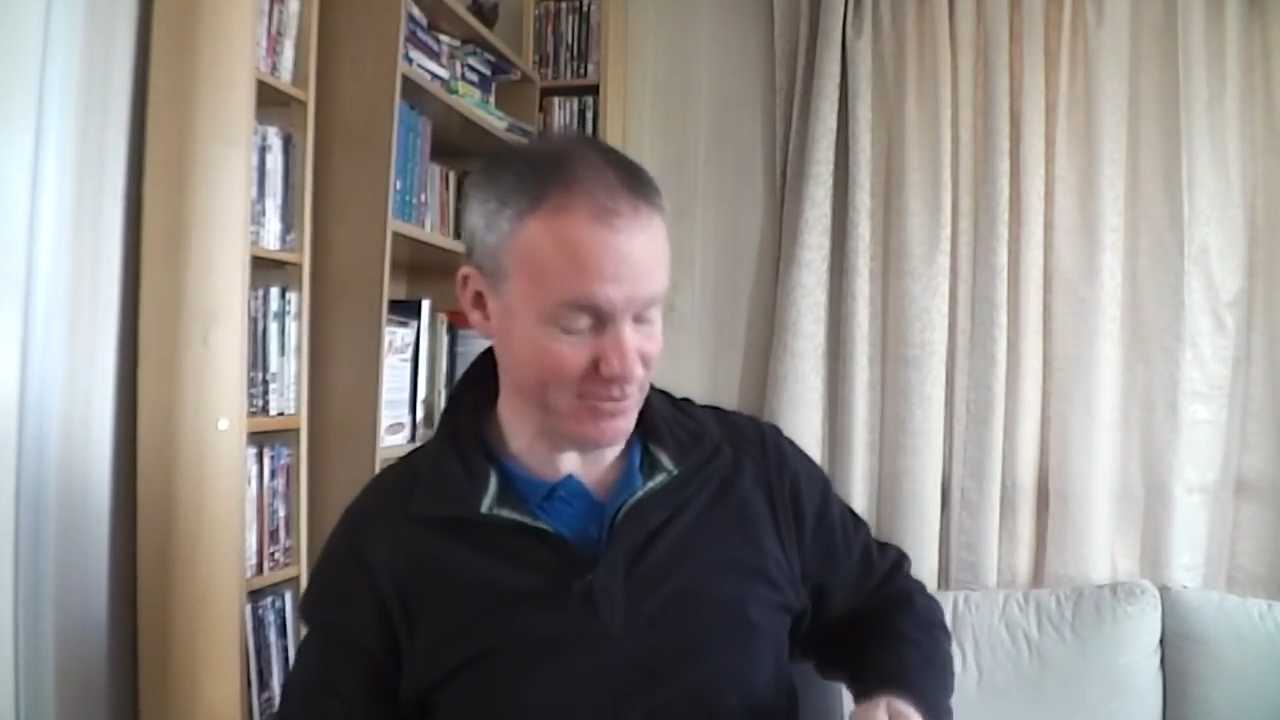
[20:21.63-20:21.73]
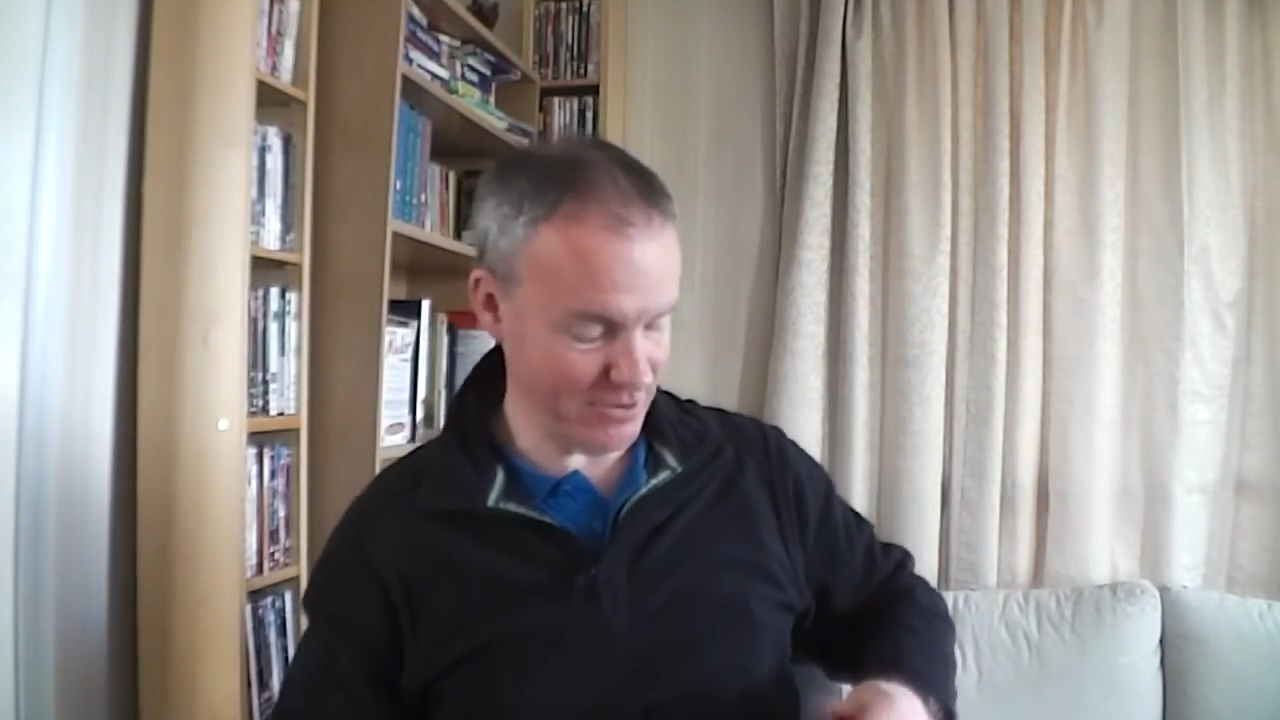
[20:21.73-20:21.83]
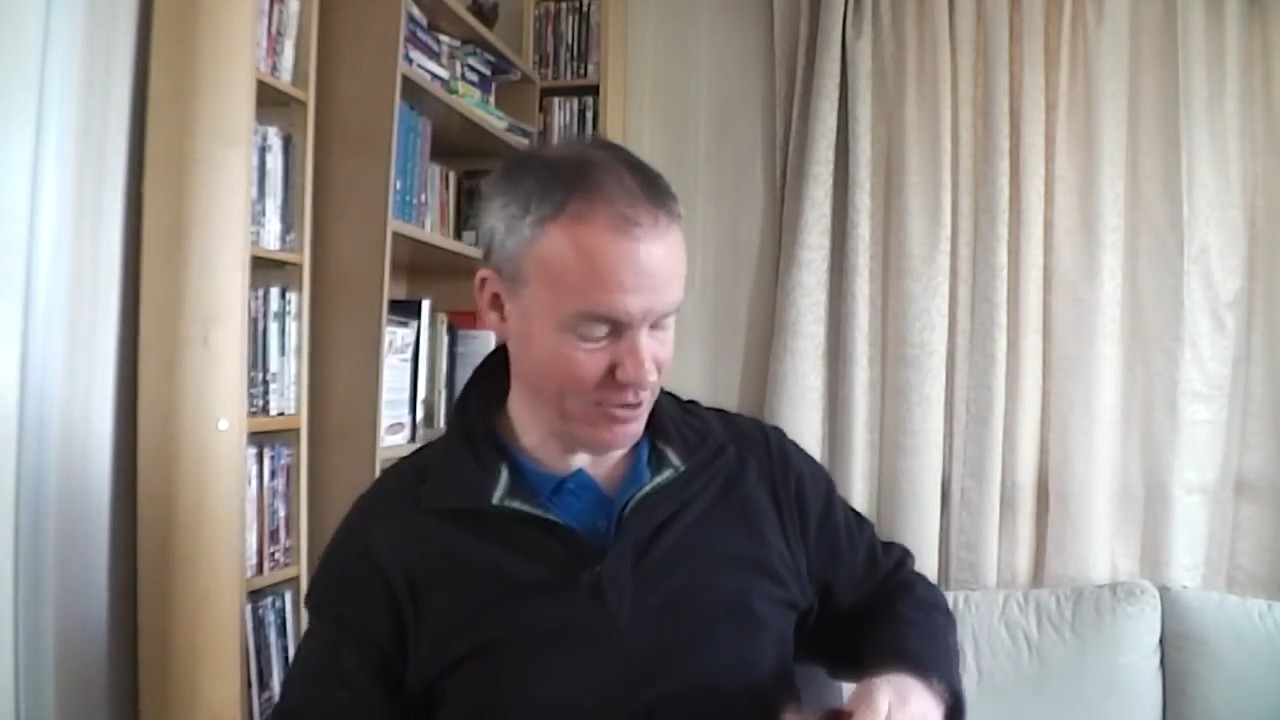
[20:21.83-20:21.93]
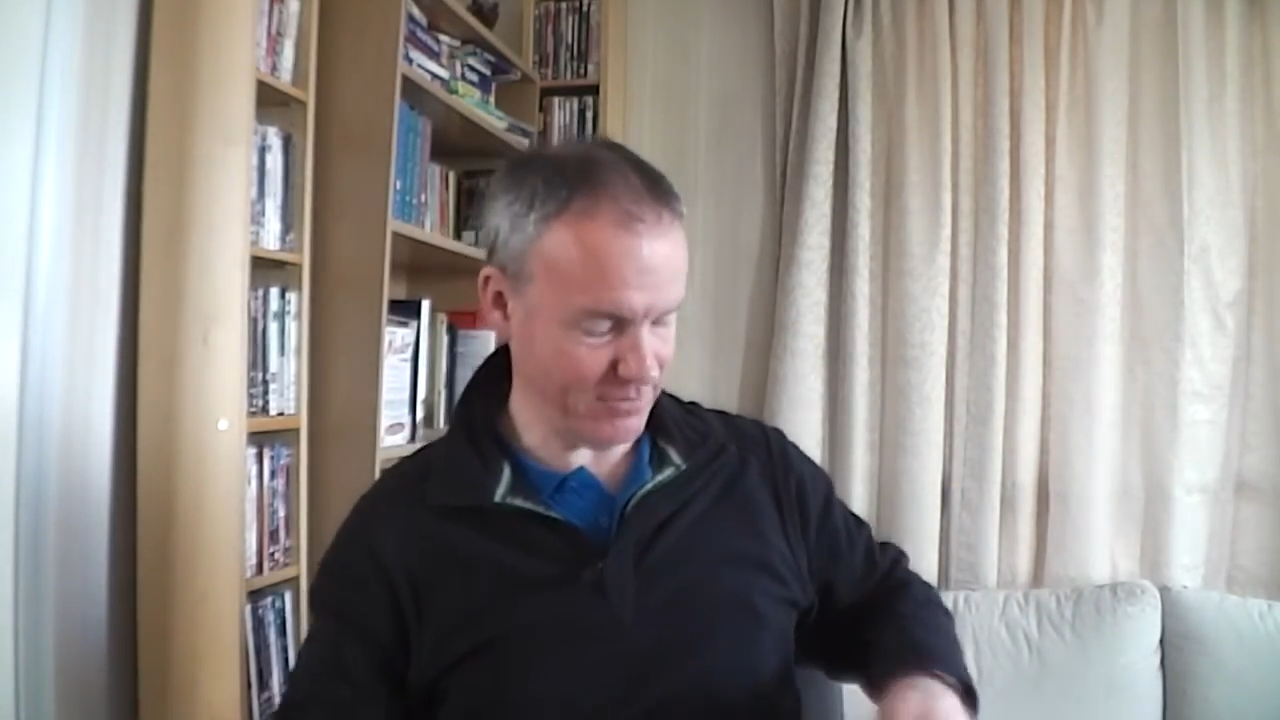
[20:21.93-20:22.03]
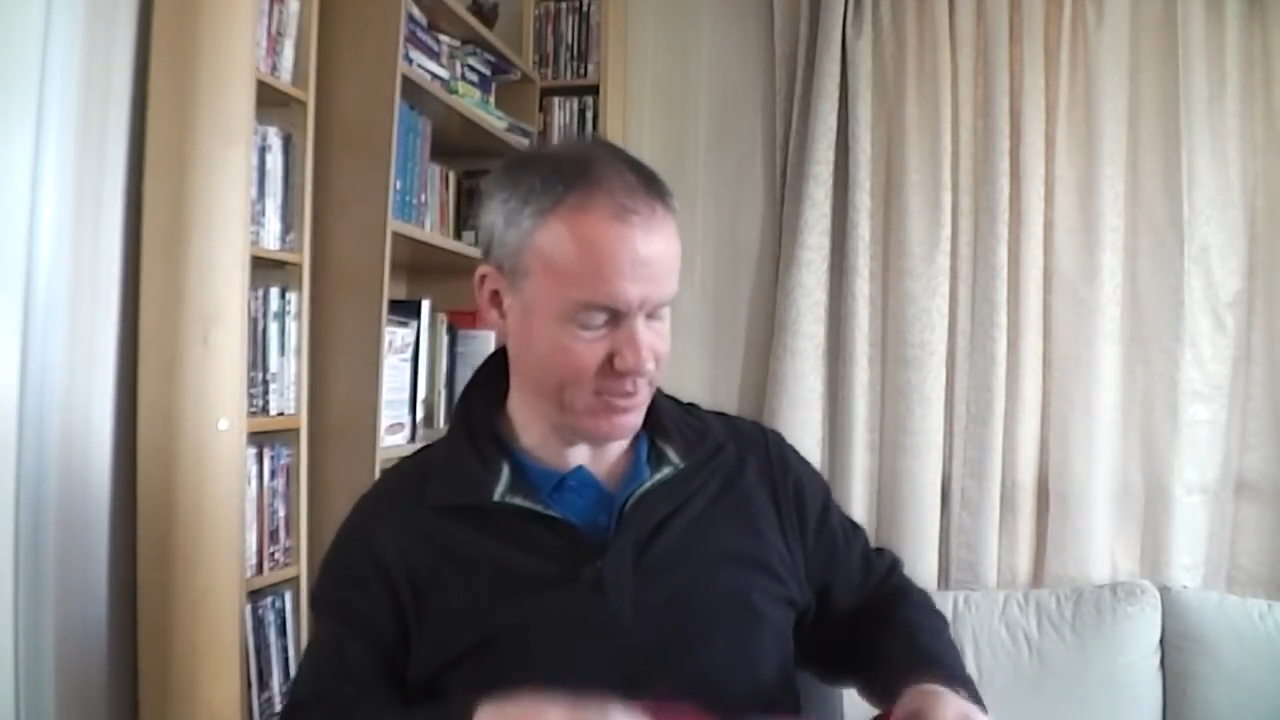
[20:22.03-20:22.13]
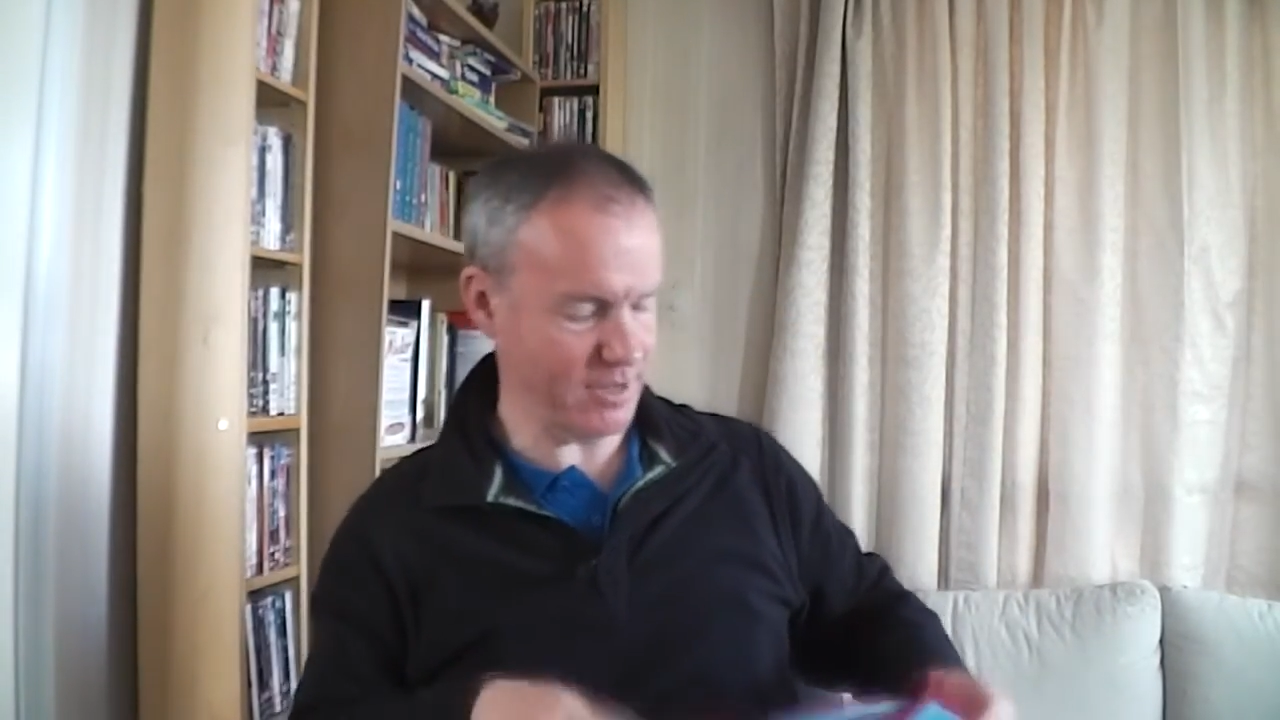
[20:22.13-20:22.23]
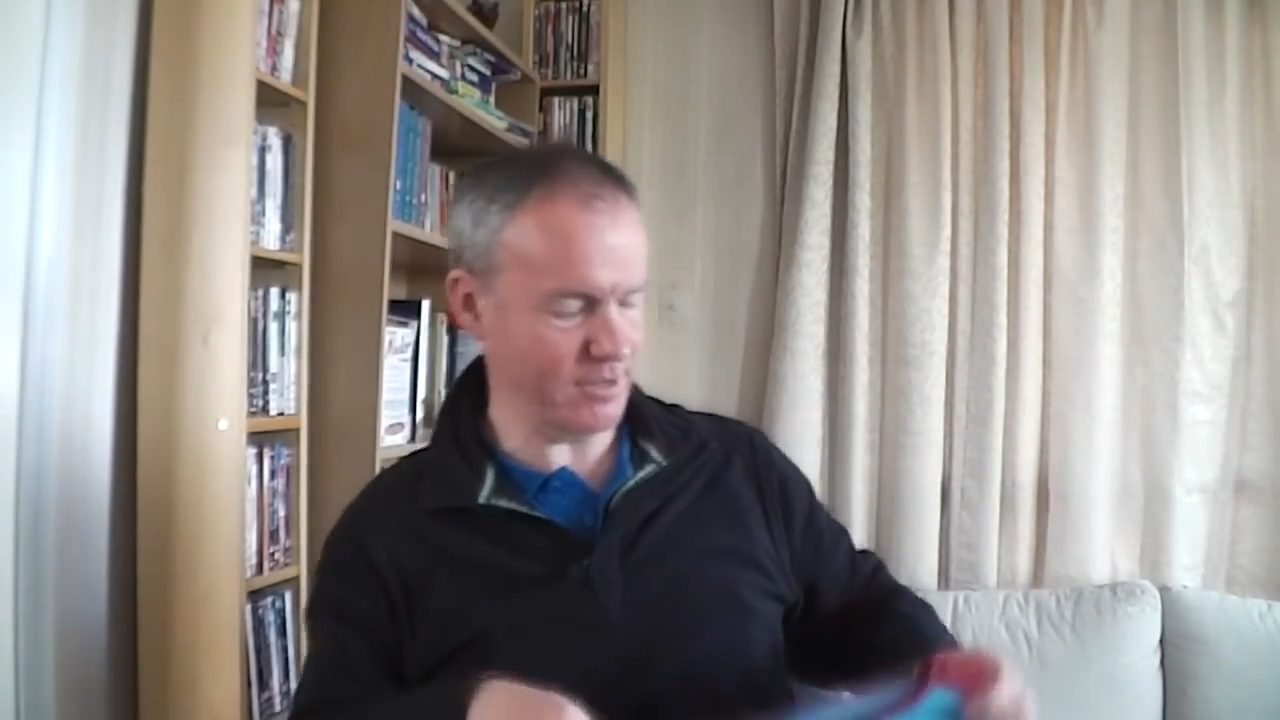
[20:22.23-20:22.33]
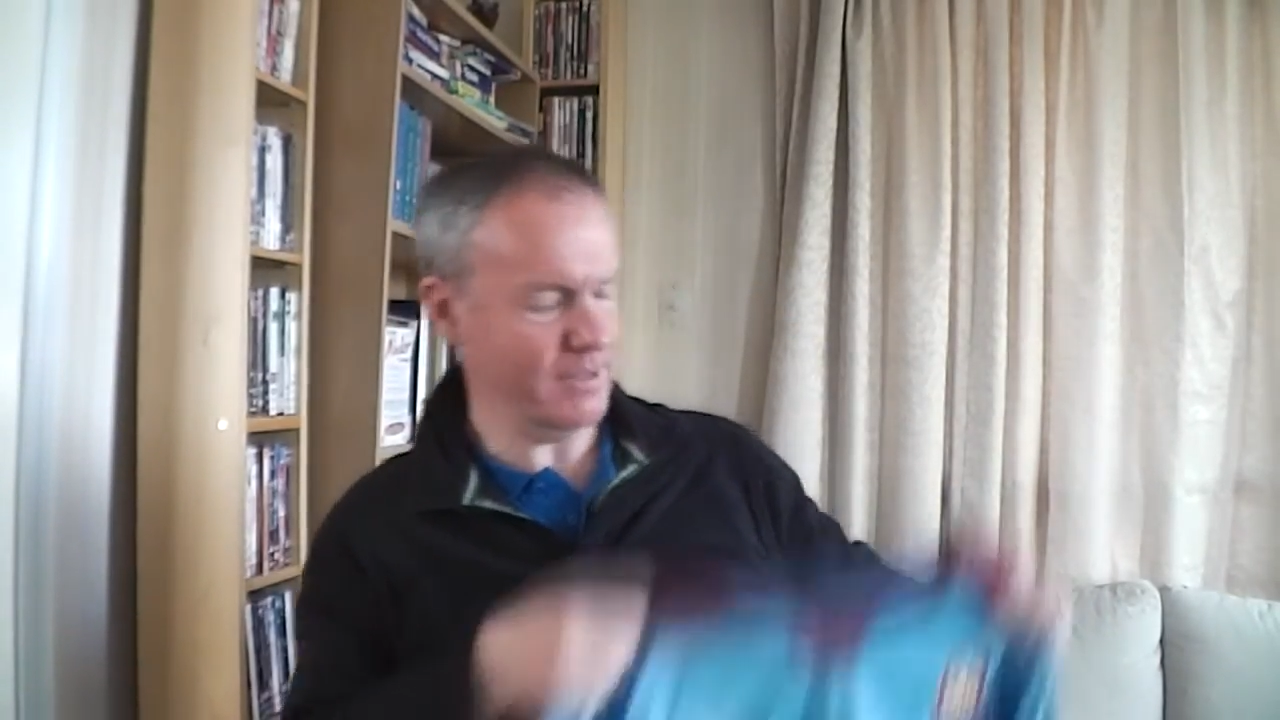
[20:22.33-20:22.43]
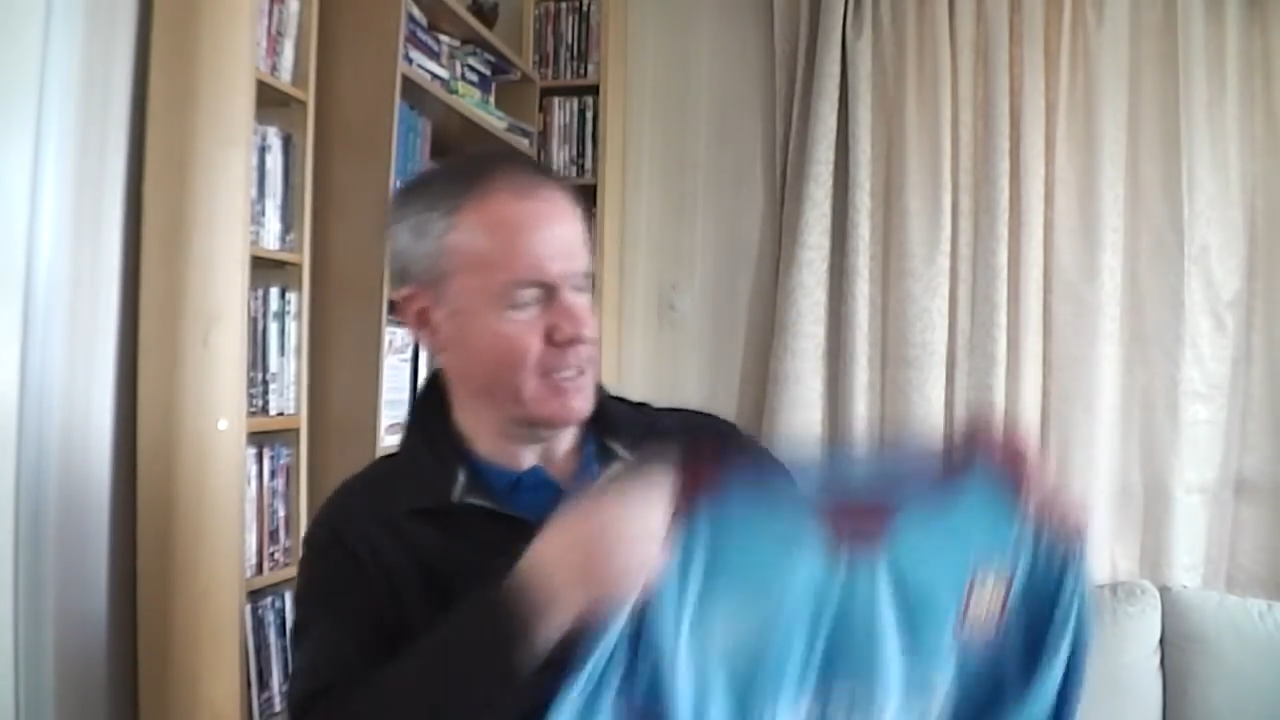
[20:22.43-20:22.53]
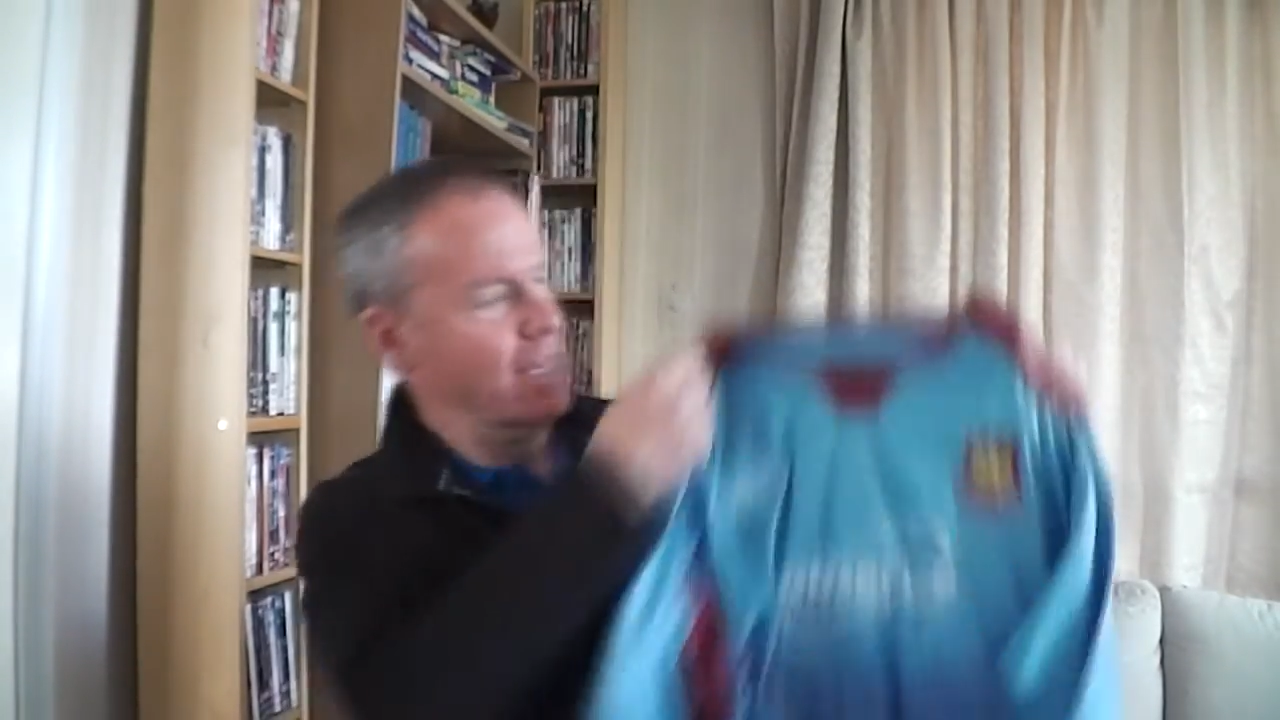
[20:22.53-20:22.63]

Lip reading: very often, can't you?